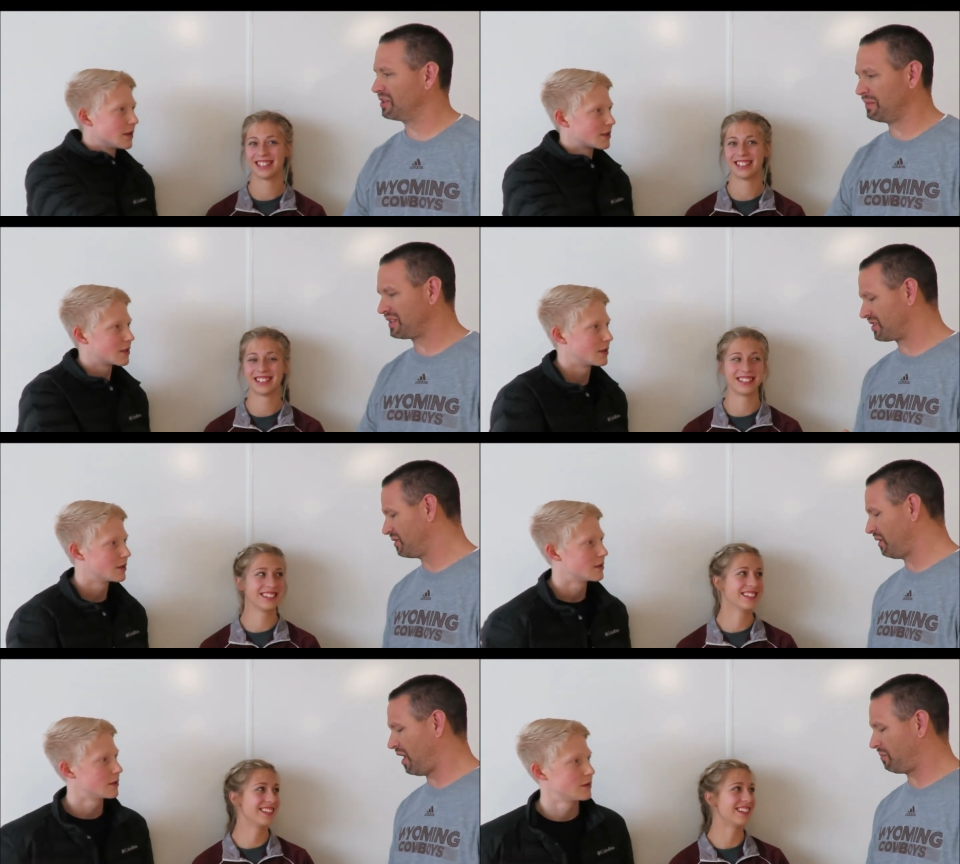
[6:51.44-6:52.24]
Speaker 1: Good to meet
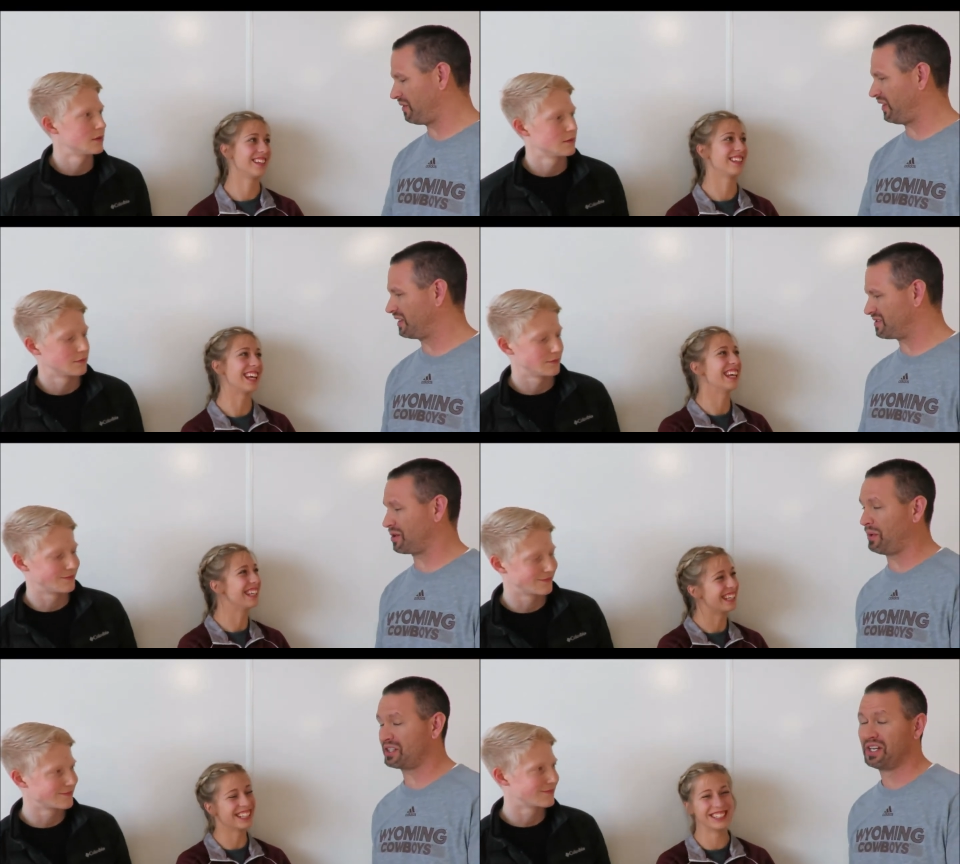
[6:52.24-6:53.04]
you. Aubry, thank you
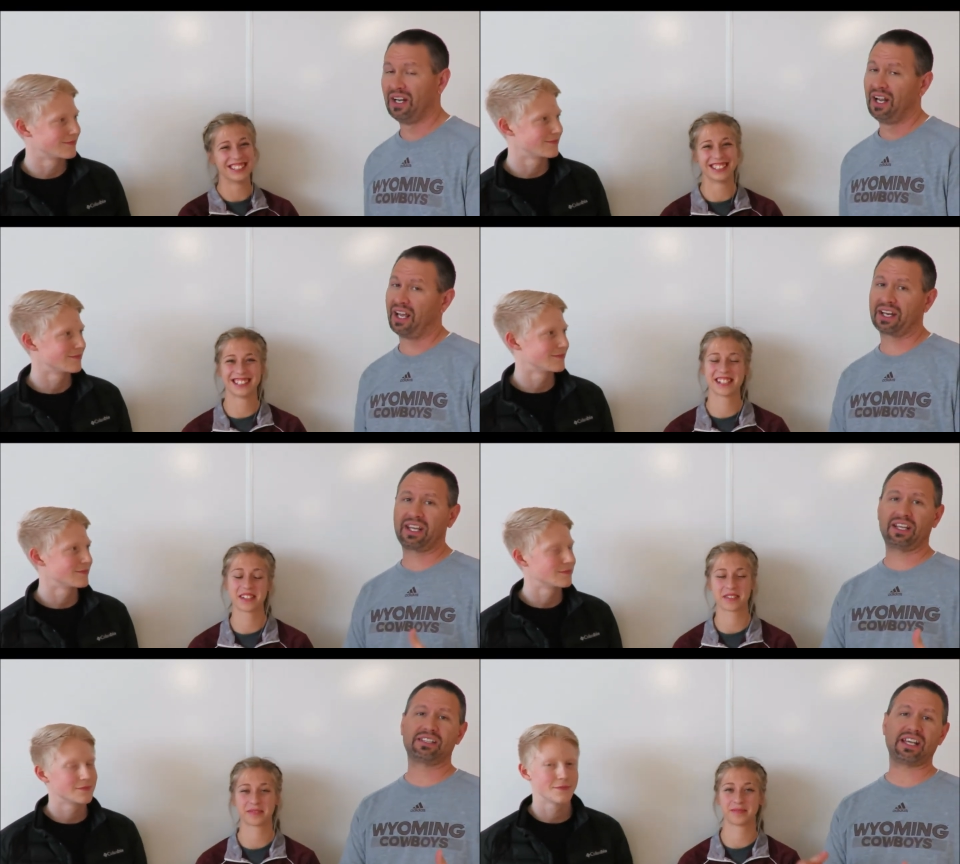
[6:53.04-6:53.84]
so much. And
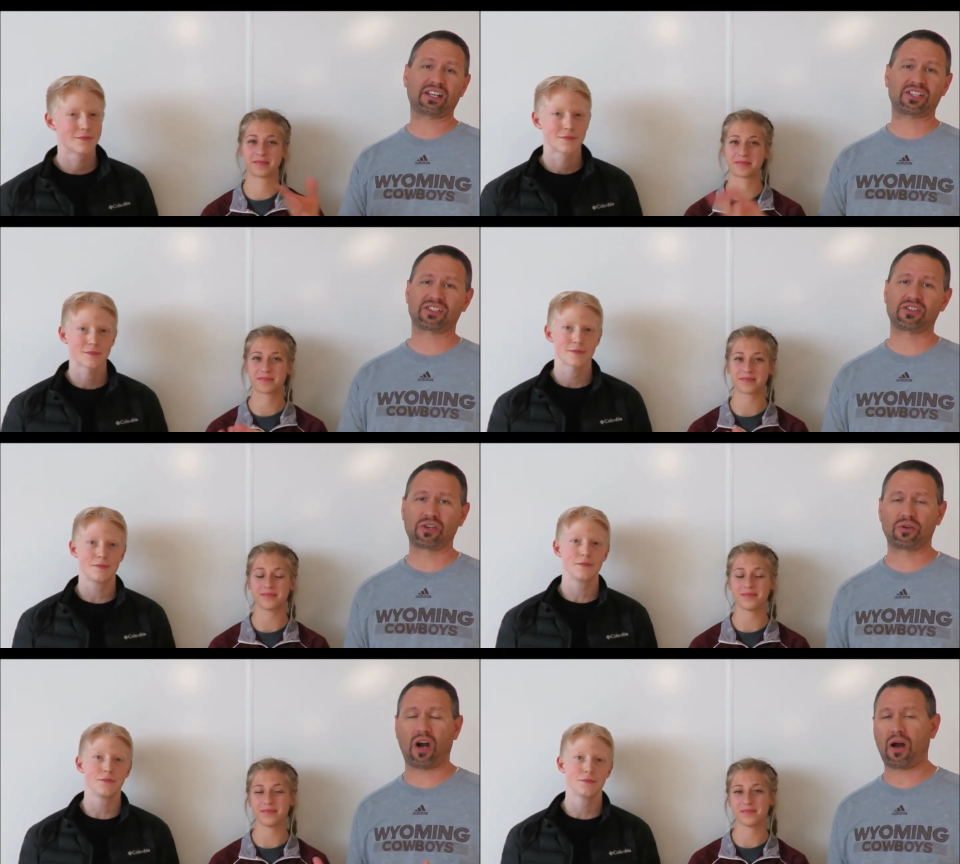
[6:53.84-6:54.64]
again, Zach's just a
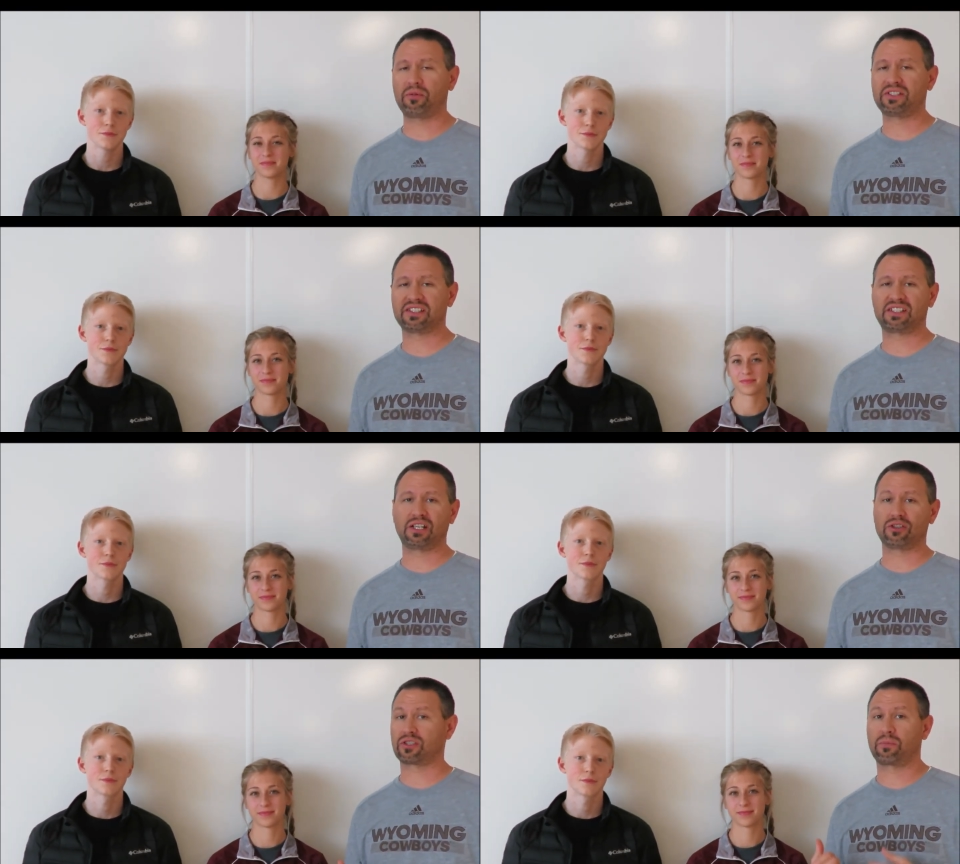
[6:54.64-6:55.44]
junior. Aubrey's a
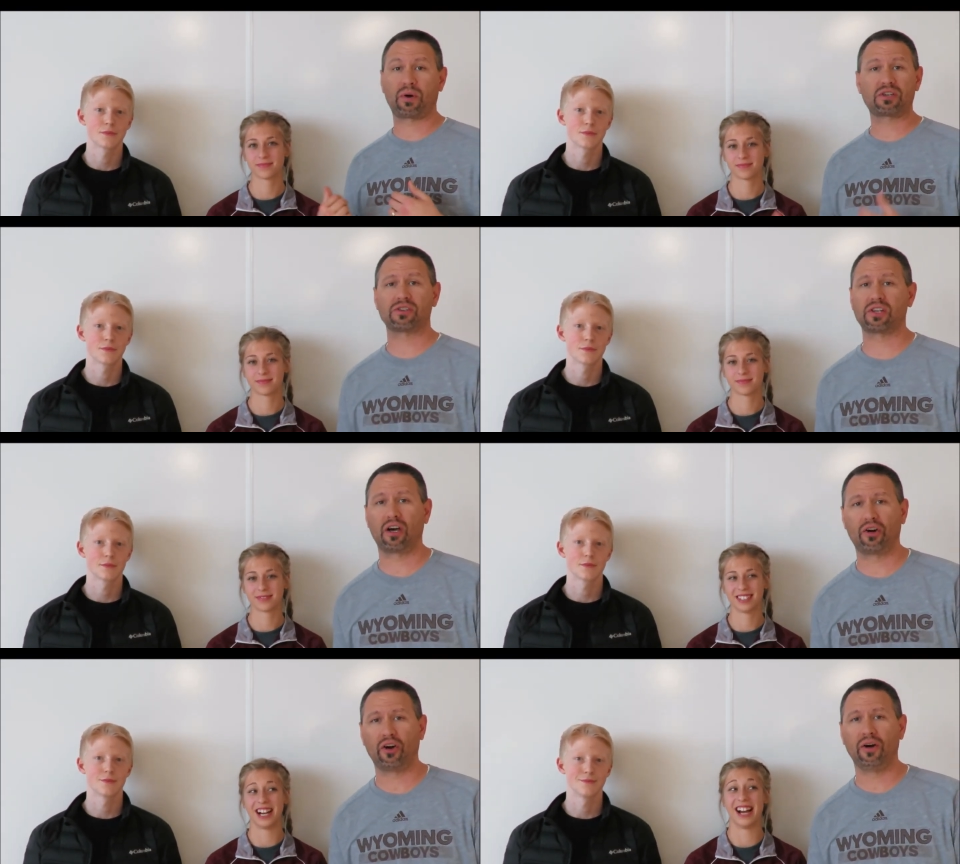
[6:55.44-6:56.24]
senior, so the pressure's
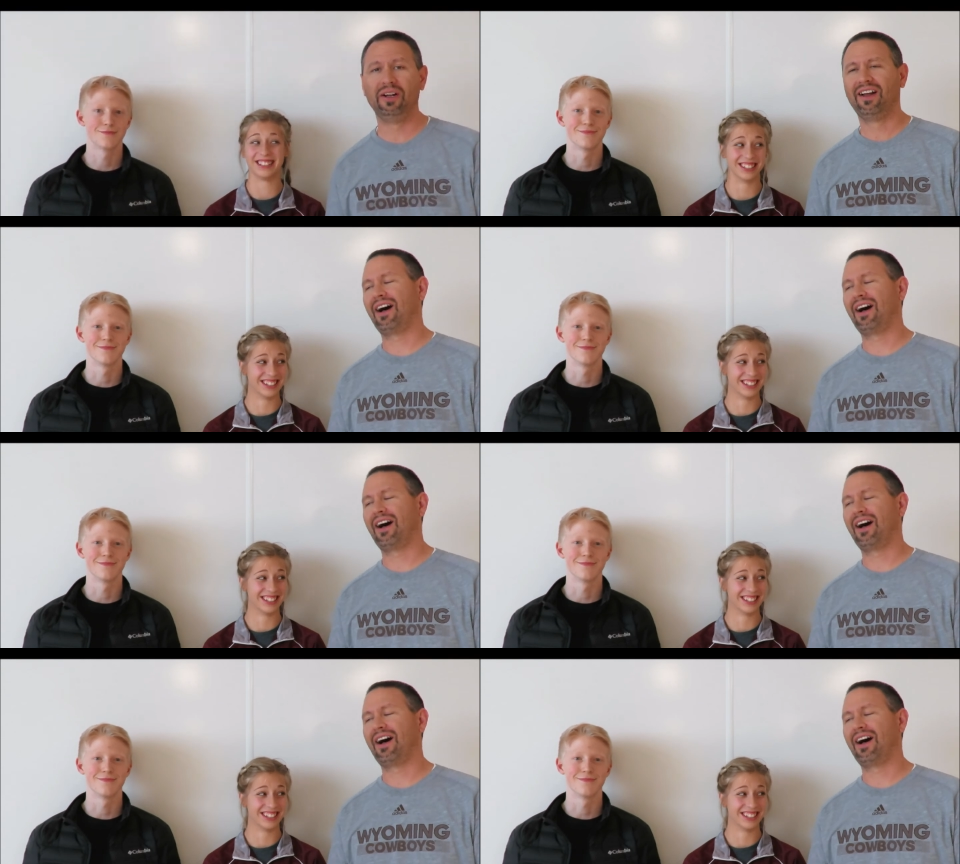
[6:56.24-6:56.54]
on her.